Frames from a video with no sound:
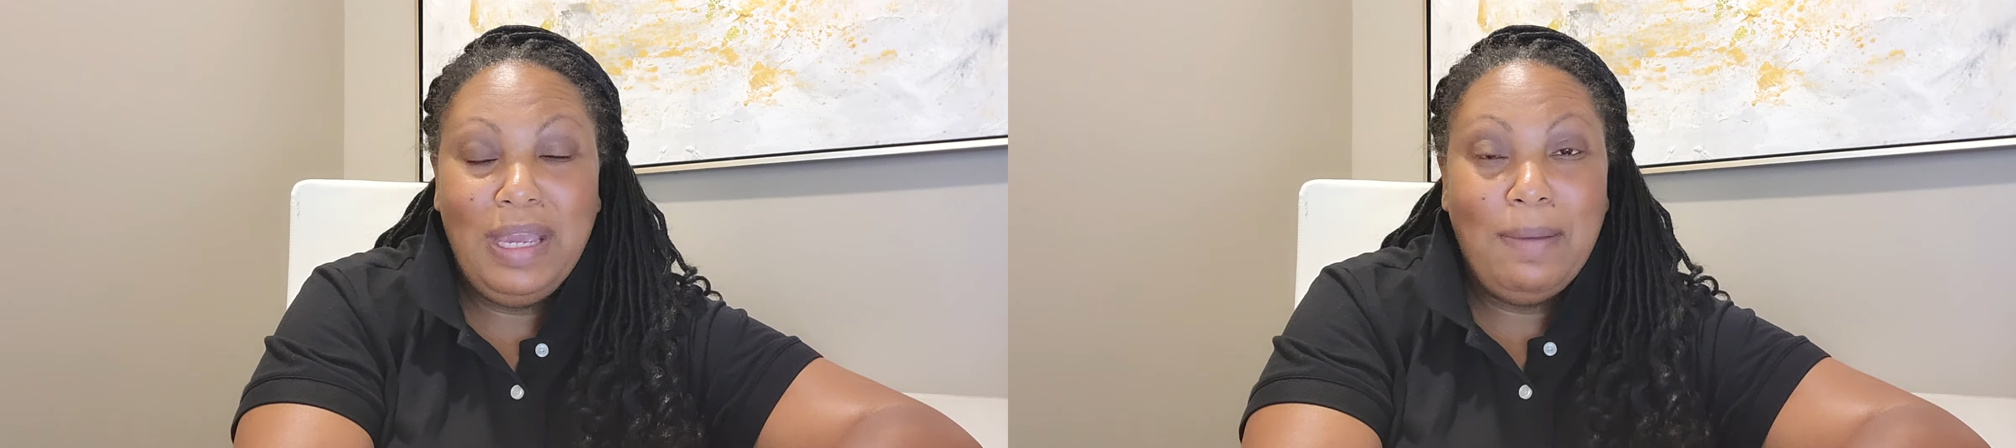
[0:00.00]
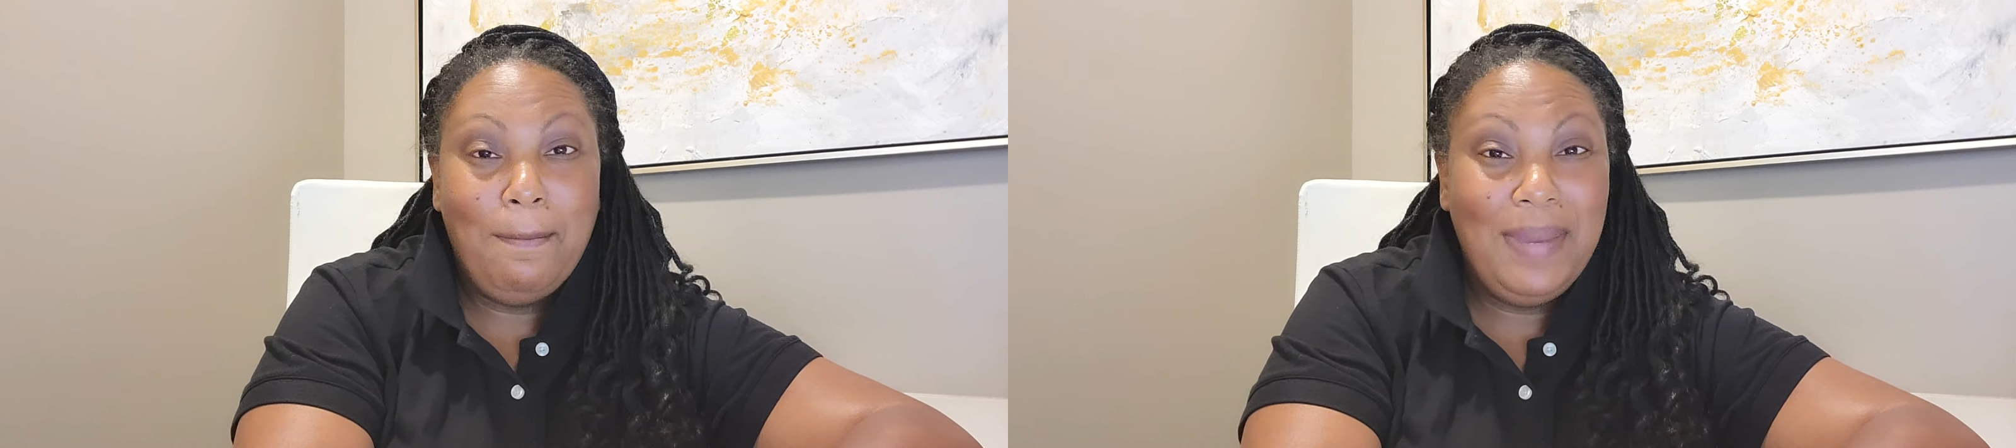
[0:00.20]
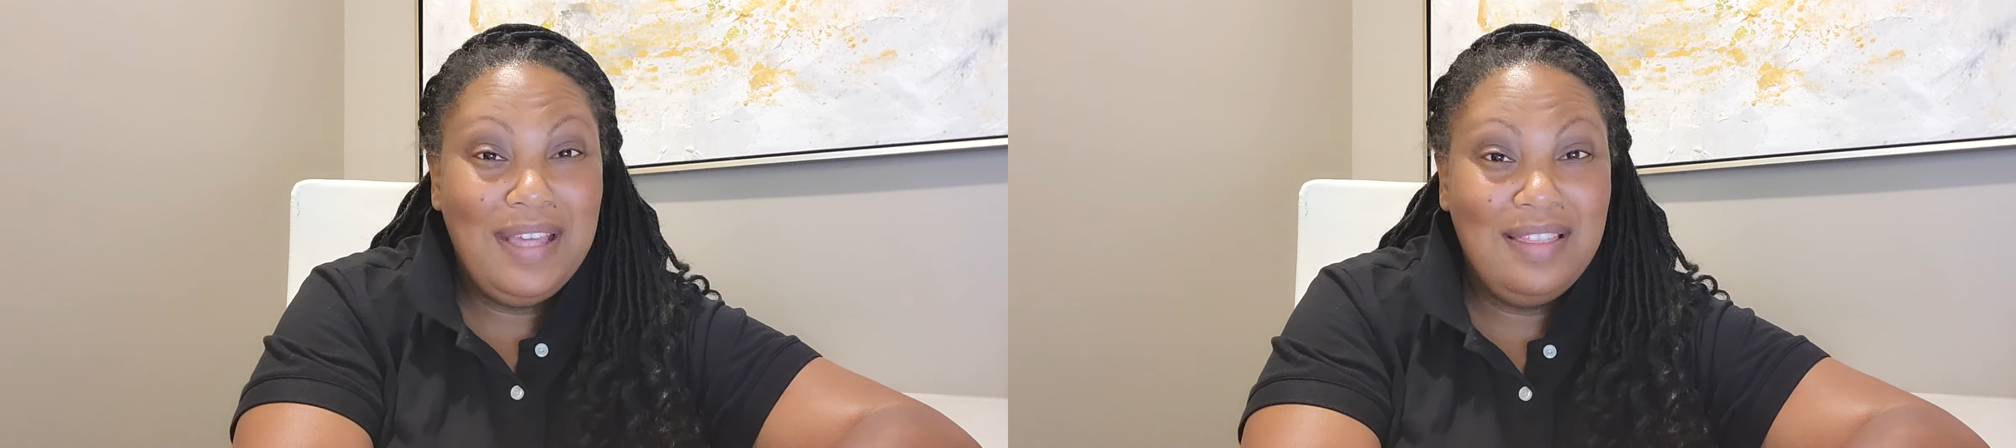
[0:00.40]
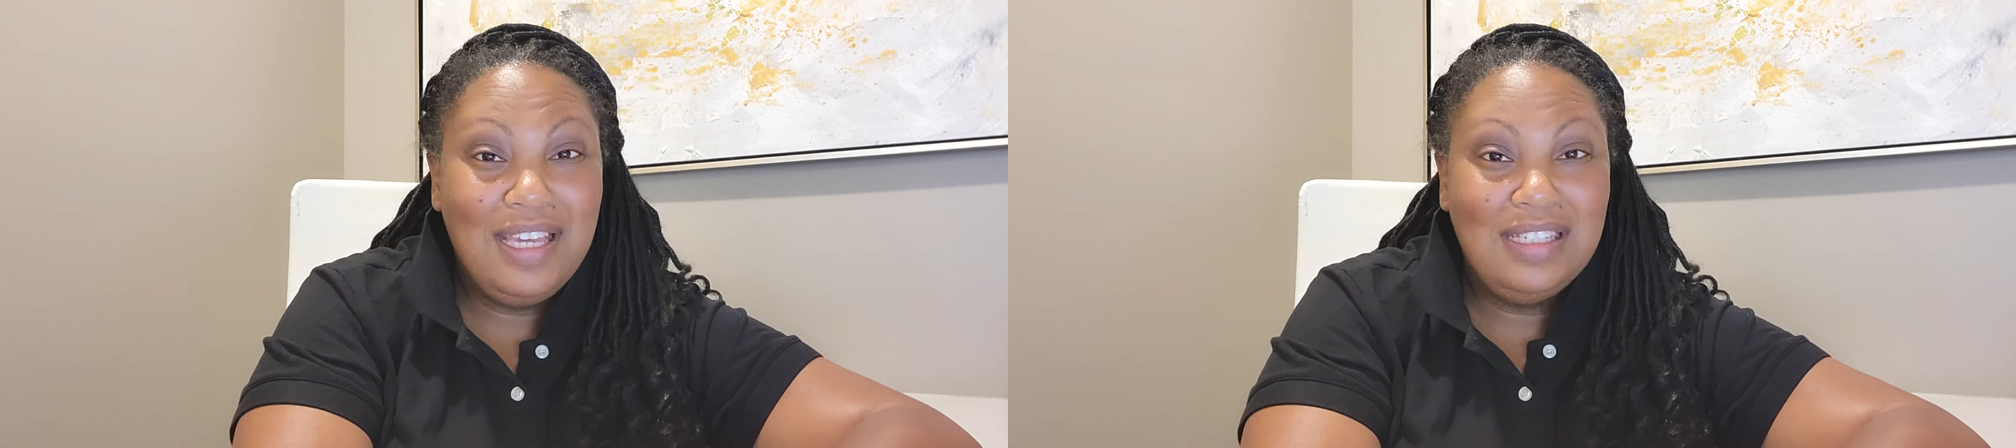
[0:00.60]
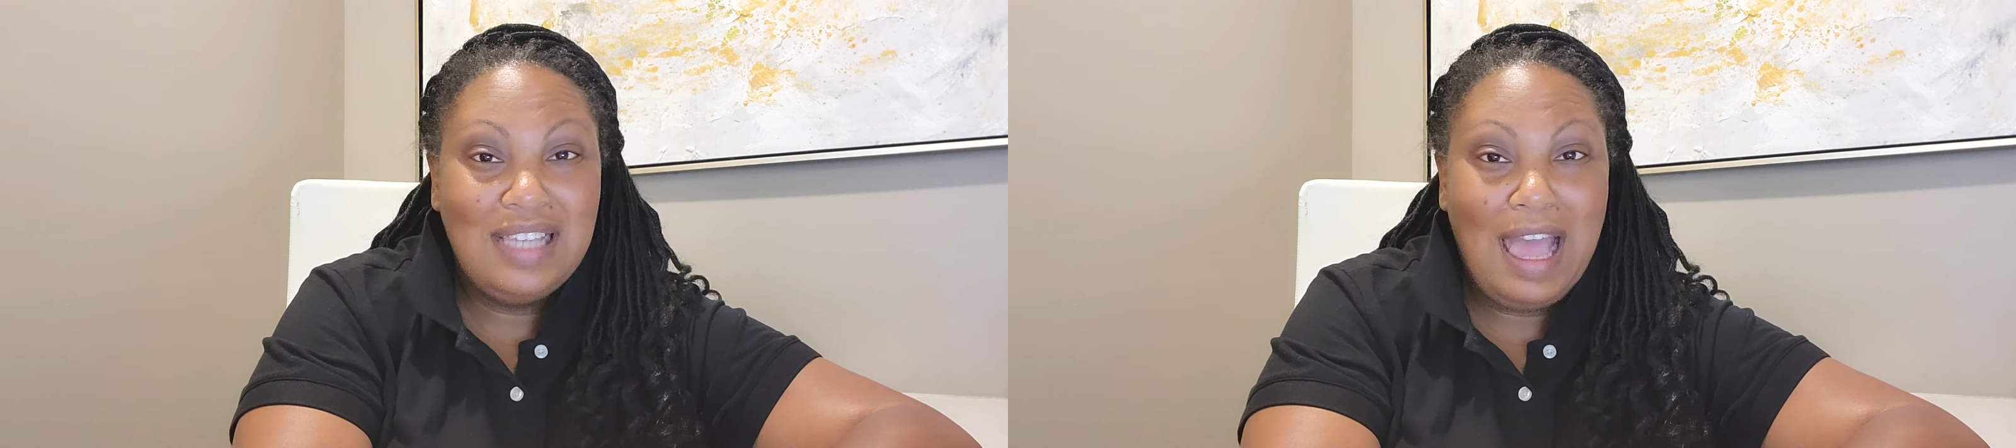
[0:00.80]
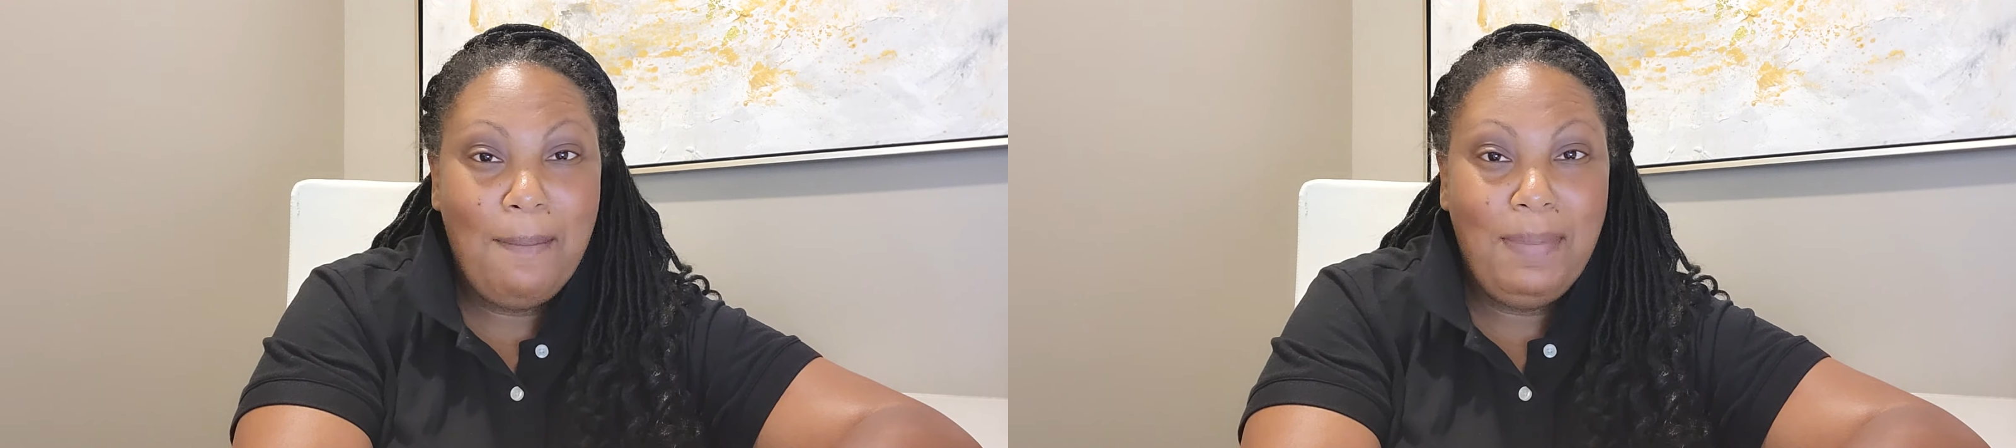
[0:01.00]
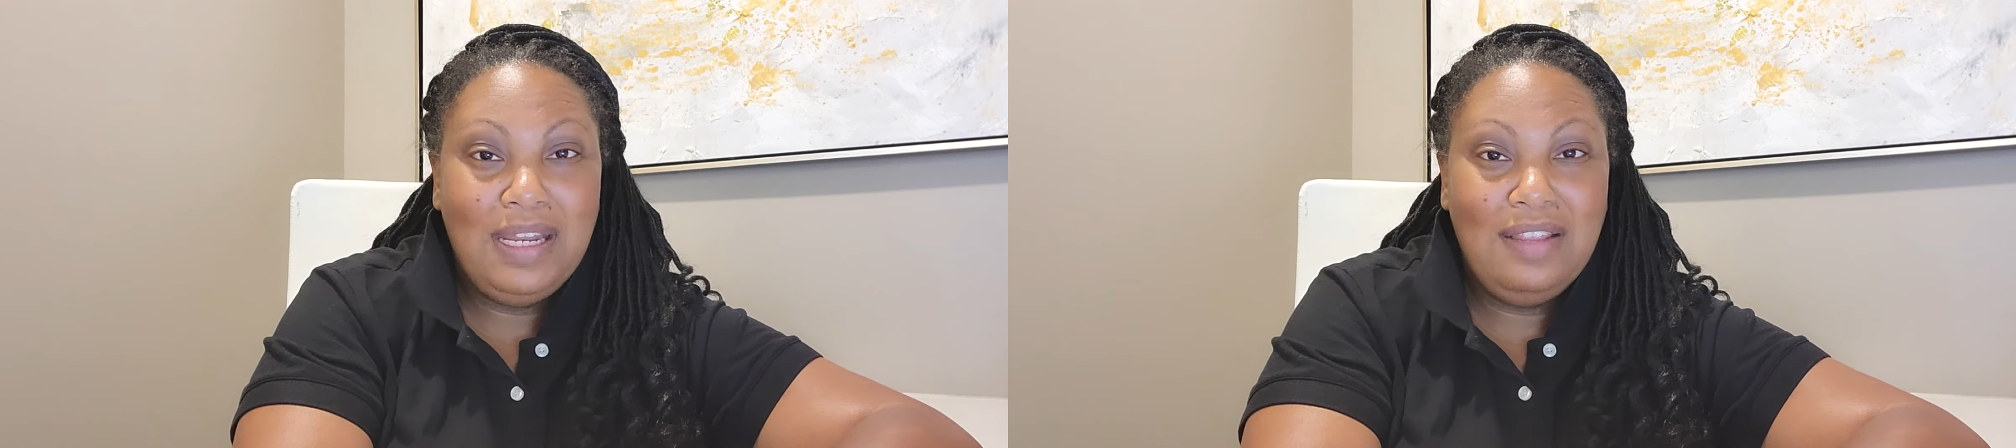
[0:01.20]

make big things happen